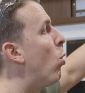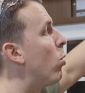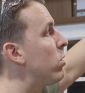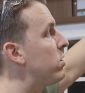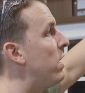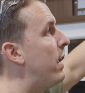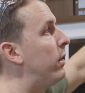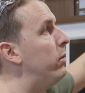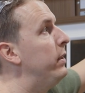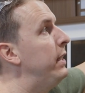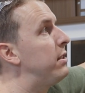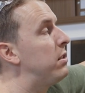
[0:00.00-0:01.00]

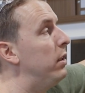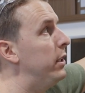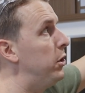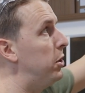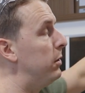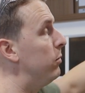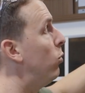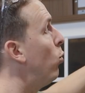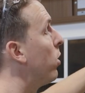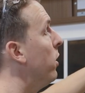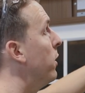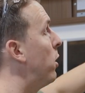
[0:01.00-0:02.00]
horizontal installation
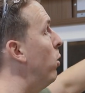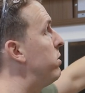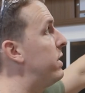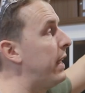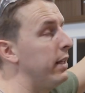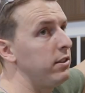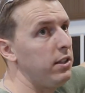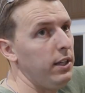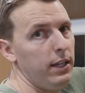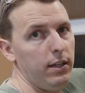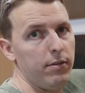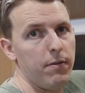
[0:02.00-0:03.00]
where it goes against the
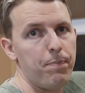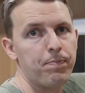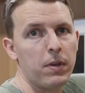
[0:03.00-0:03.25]
eave.